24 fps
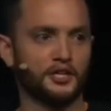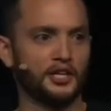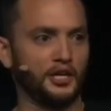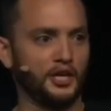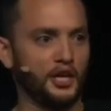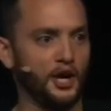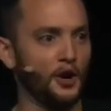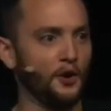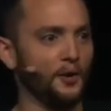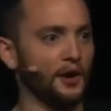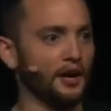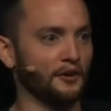could
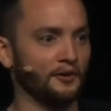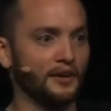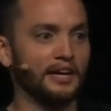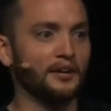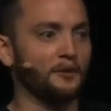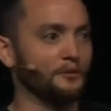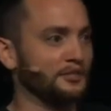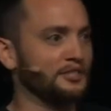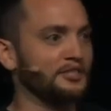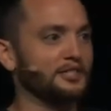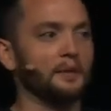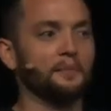go at, right?
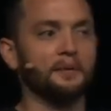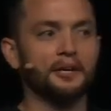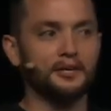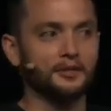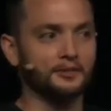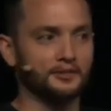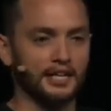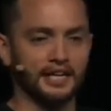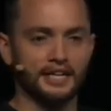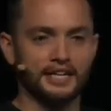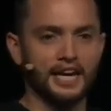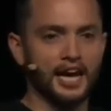Or somebody
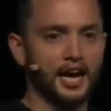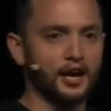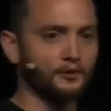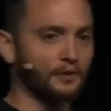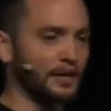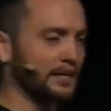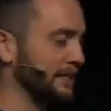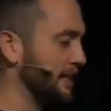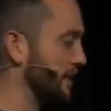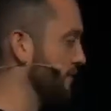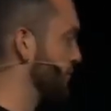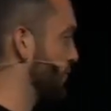who's like, yeah, I'll
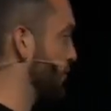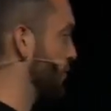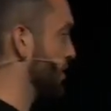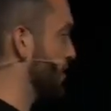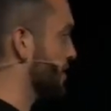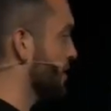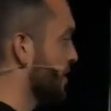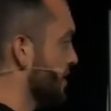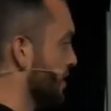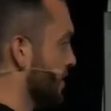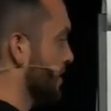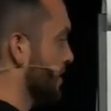write that for you.